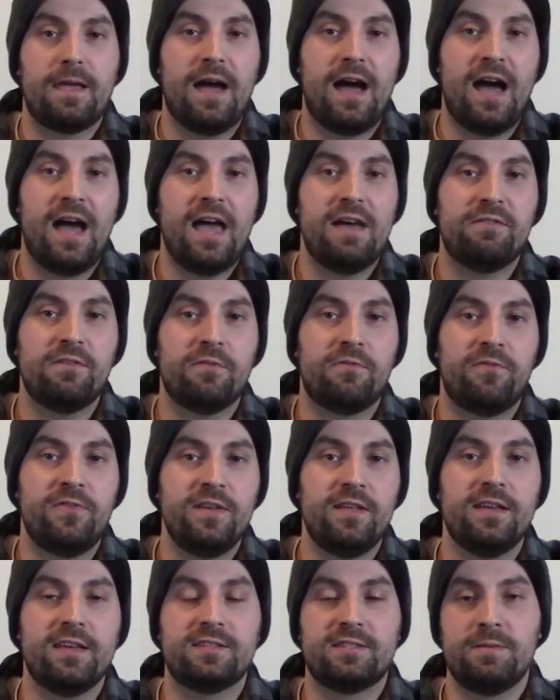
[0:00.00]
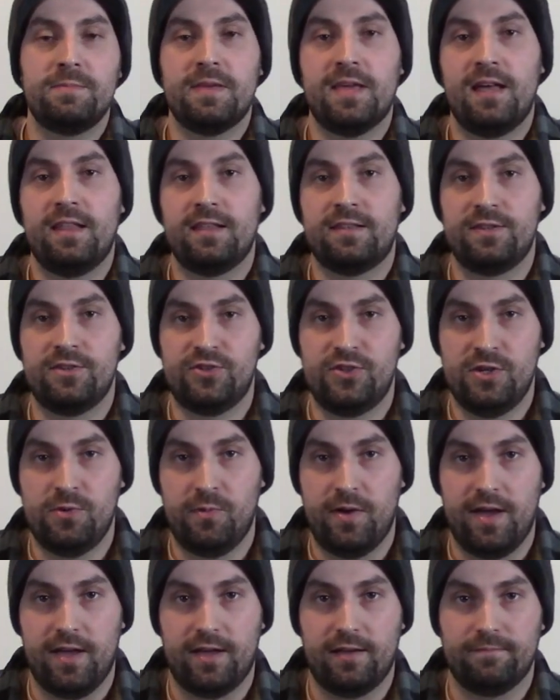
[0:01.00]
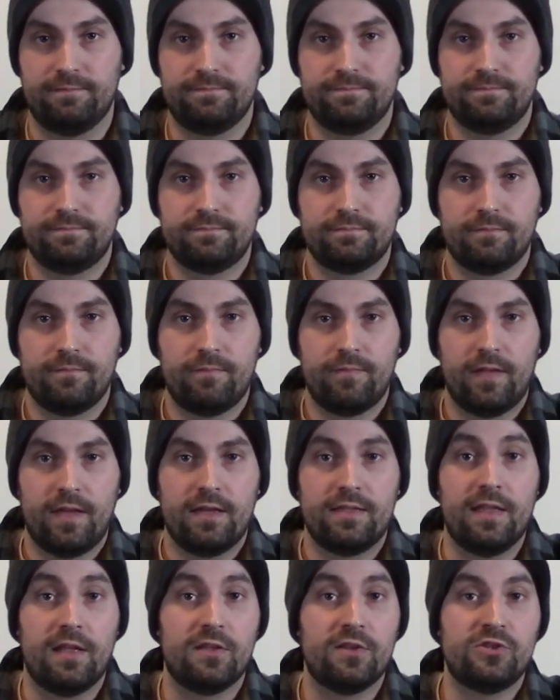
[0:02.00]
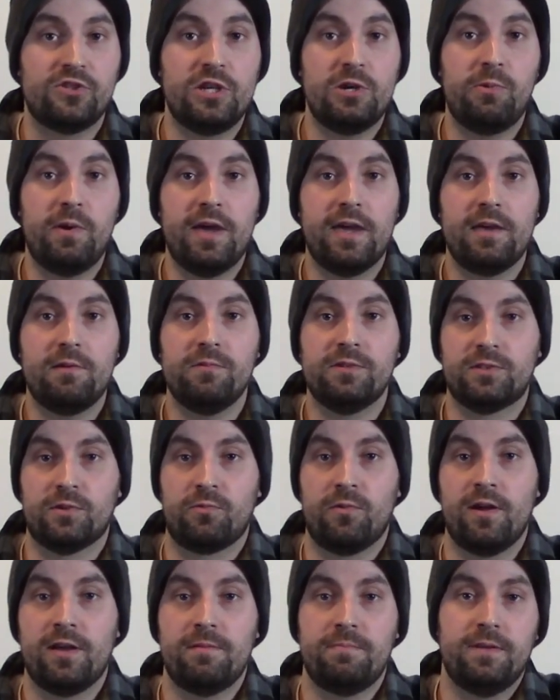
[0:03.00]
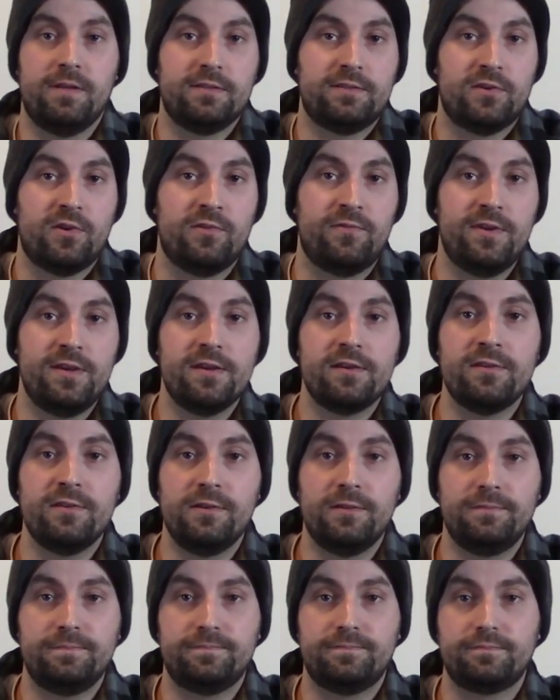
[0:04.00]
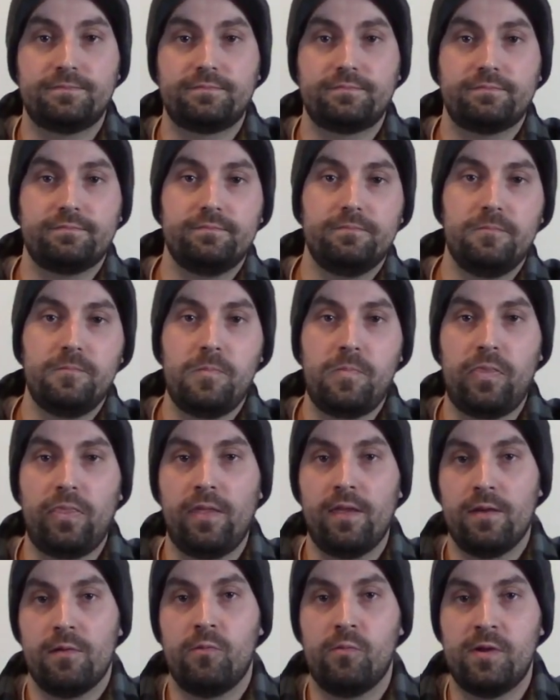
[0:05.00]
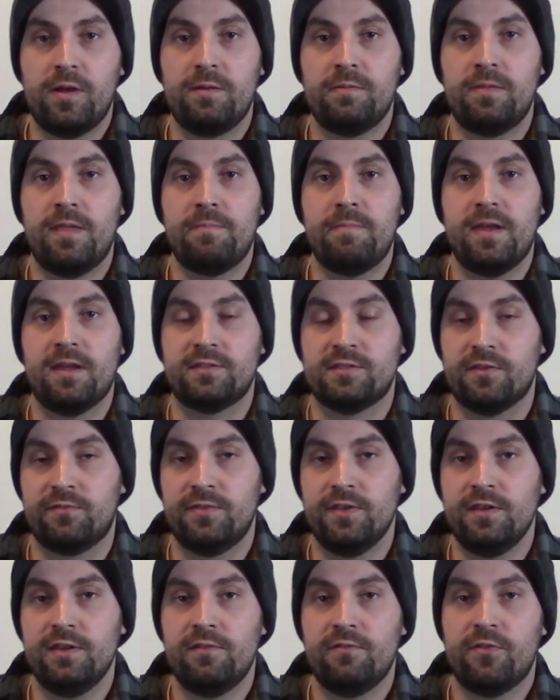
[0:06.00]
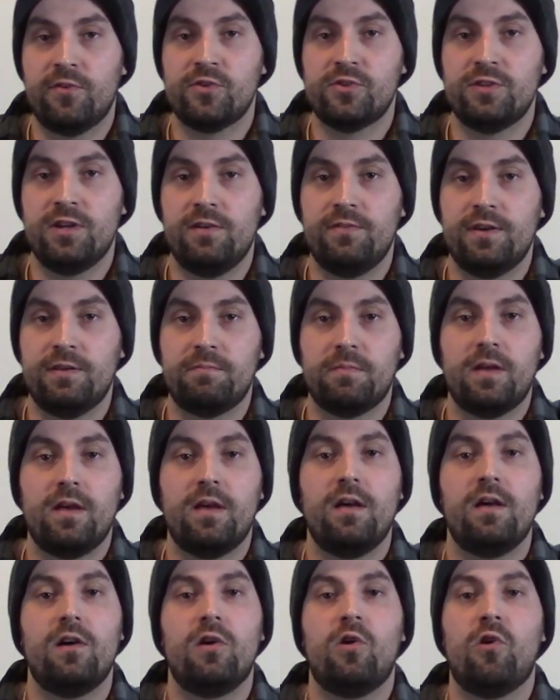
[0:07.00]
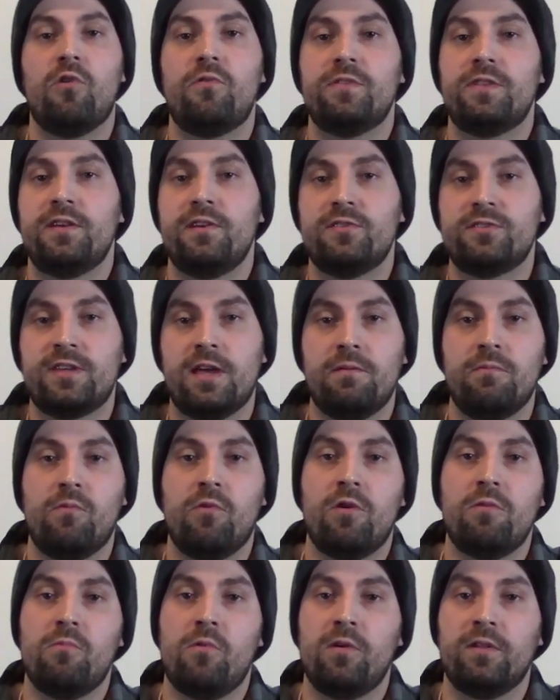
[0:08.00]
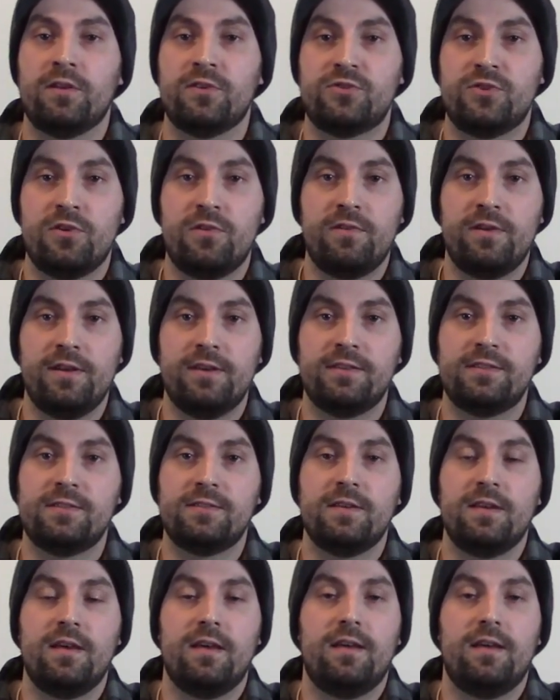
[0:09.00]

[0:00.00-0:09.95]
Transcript: have a feeling it's going to be kind of like the G-Wagon. Now, the G-Wagon was a rugged military vehicle. When they made a civilian version of it, over the years it got more and more luxurious.